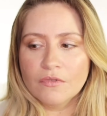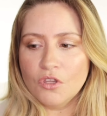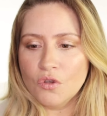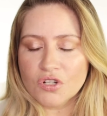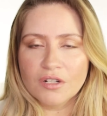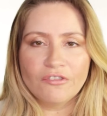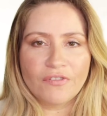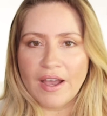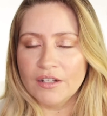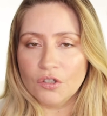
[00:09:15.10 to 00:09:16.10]
usually
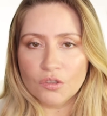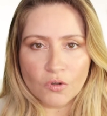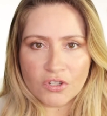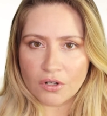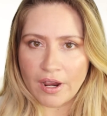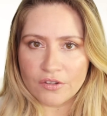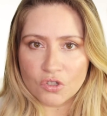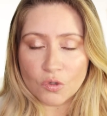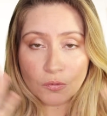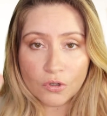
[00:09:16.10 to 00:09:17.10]
find a good moisturizer
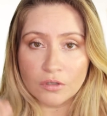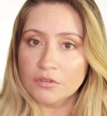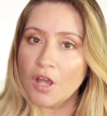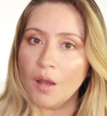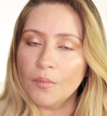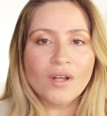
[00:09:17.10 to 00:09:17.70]
to put on top.